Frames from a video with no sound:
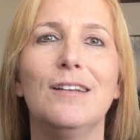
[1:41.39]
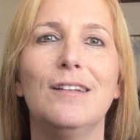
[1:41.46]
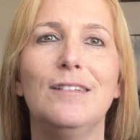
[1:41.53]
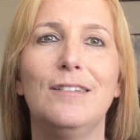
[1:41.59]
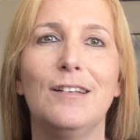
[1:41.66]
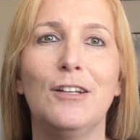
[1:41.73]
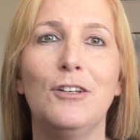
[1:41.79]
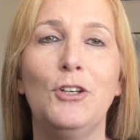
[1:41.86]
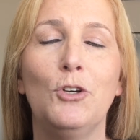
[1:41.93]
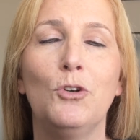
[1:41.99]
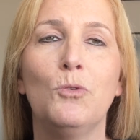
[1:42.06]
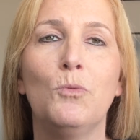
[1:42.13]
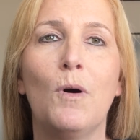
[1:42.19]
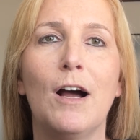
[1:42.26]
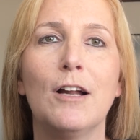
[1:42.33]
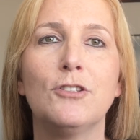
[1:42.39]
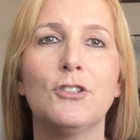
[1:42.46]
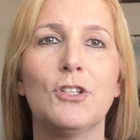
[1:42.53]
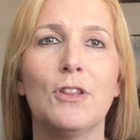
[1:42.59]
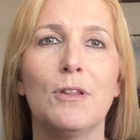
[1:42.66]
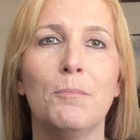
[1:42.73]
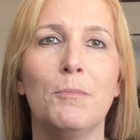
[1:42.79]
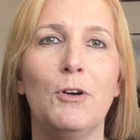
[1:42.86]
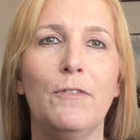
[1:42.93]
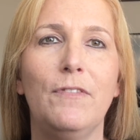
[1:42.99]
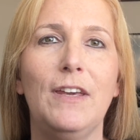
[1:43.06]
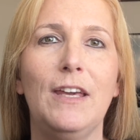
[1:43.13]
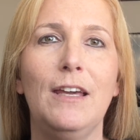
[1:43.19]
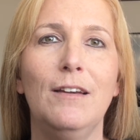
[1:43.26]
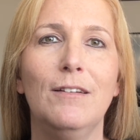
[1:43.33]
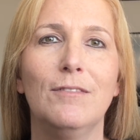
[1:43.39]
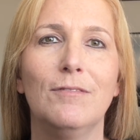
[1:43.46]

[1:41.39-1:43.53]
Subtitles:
Did you watch the movie?